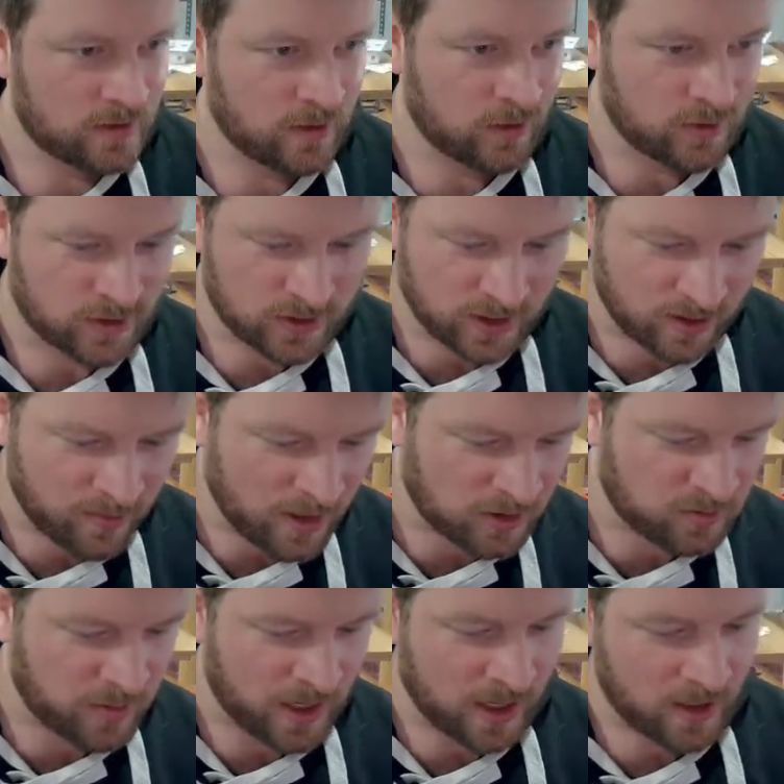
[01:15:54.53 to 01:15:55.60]
you know, just like a mouse
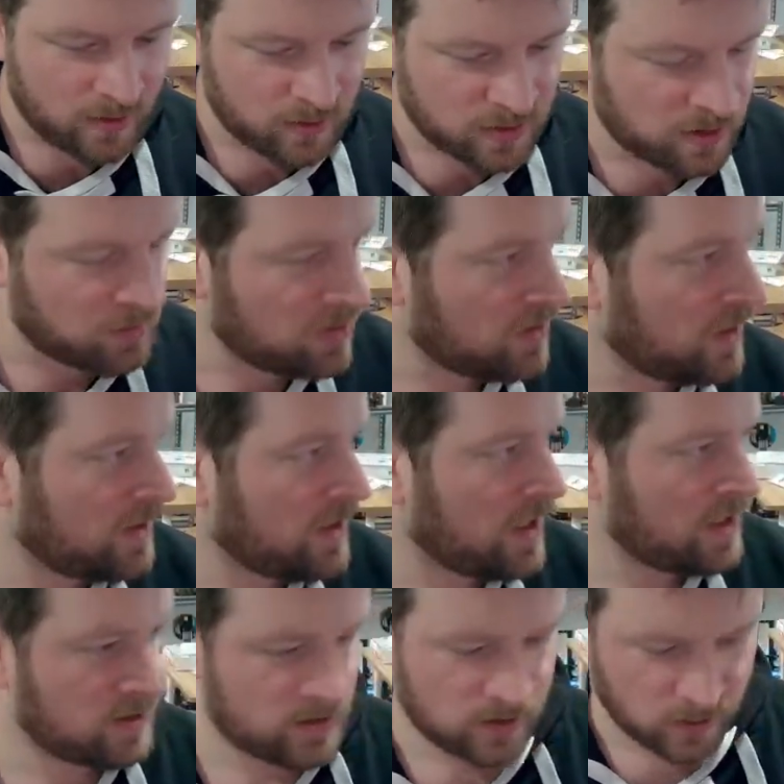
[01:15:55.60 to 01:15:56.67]
pad or something like
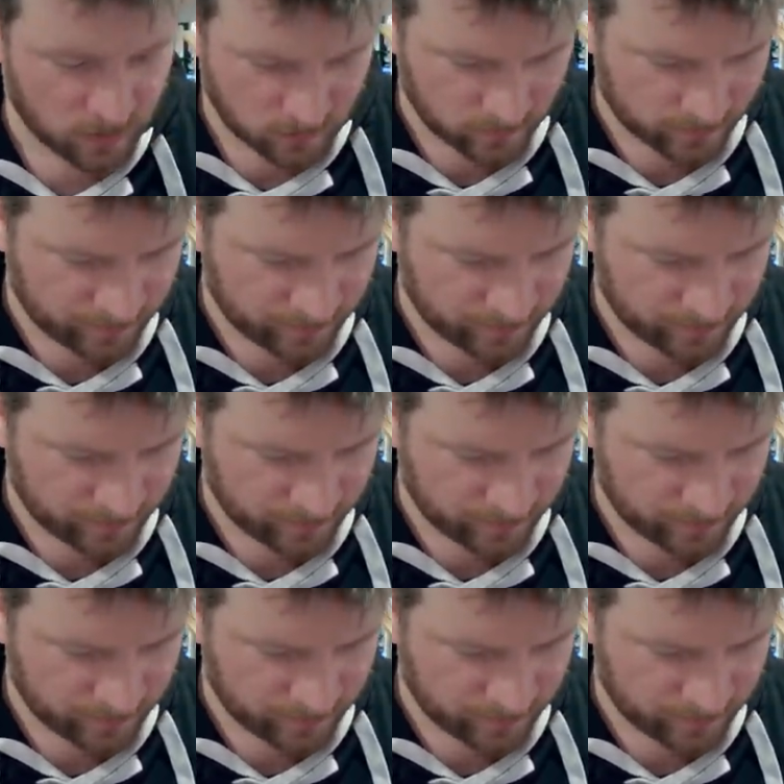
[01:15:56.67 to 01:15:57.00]
that. So